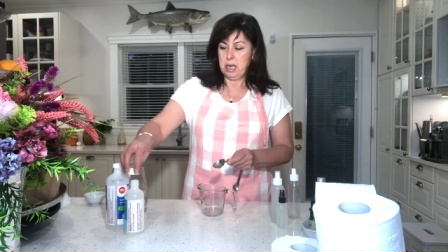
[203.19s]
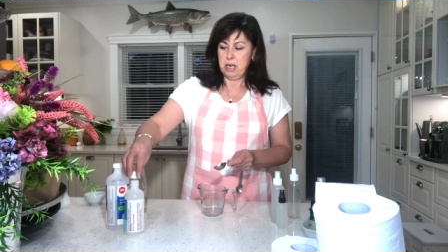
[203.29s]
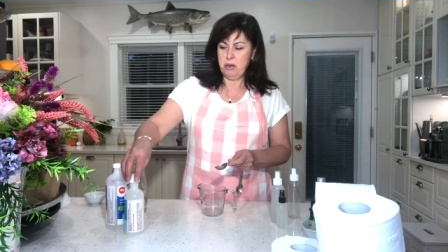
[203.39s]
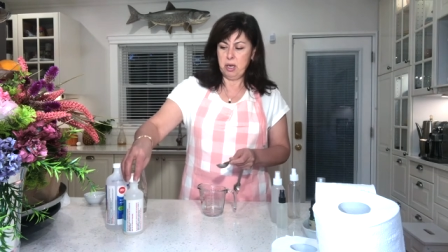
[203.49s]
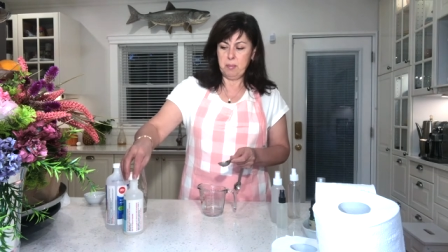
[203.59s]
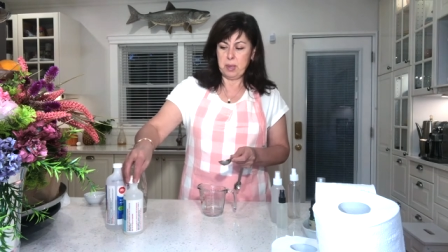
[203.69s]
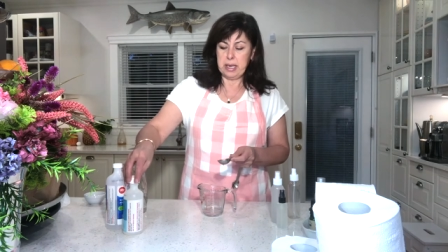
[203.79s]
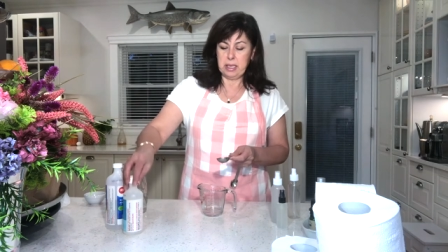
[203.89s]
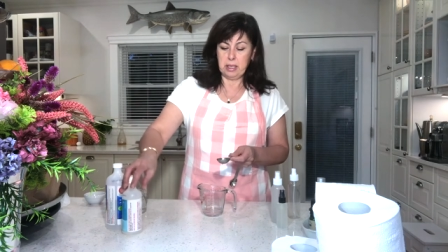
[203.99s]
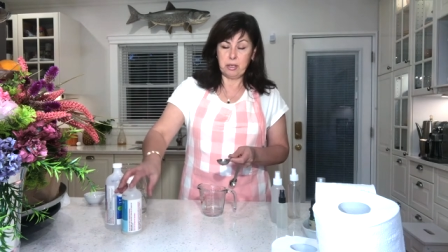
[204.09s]
And you can
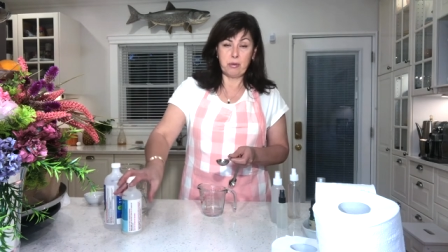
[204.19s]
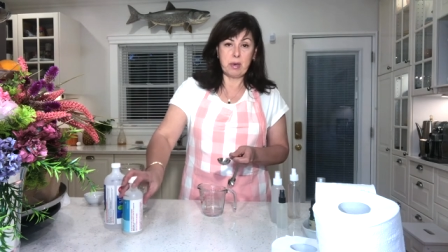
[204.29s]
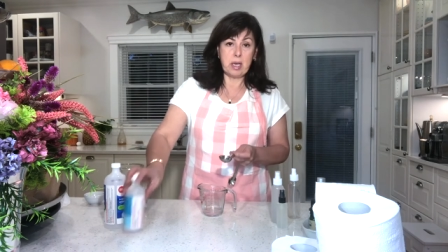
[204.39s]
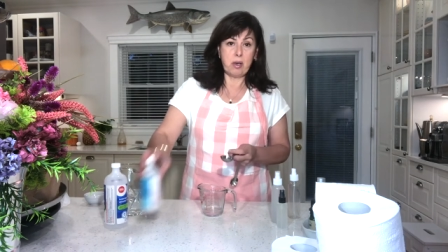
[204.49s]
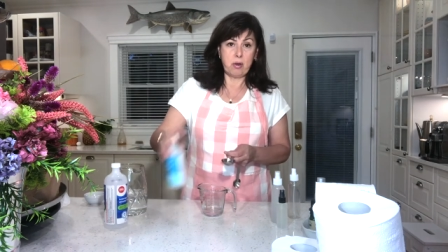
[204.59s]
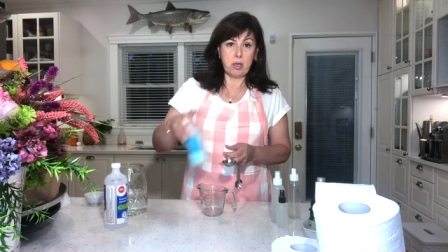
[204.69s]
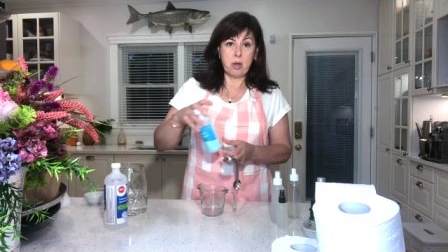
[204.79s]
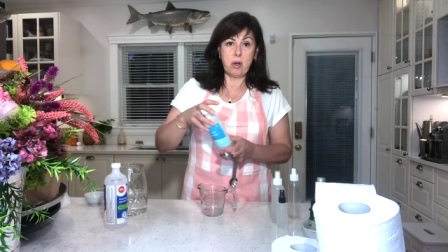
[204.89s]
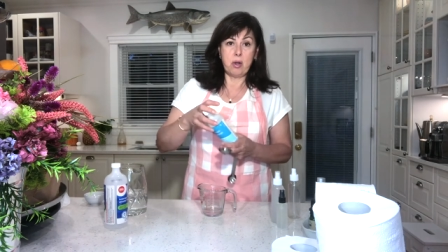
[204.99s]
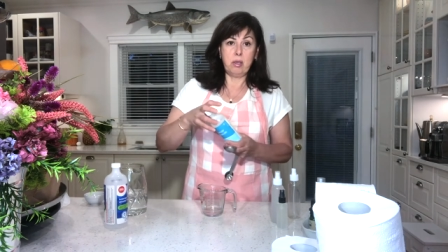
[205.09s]
buy glycerin and
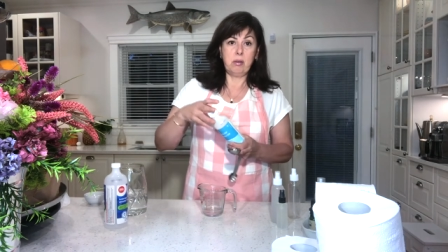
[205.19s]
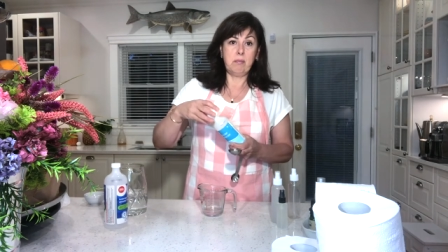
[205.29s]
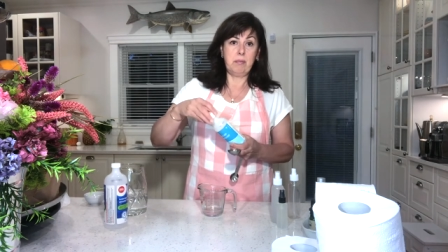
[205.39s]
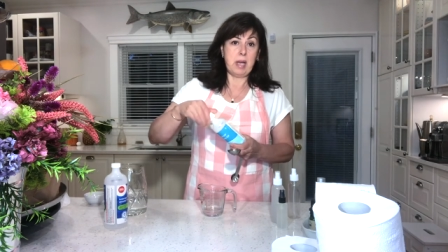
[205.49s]
alcohol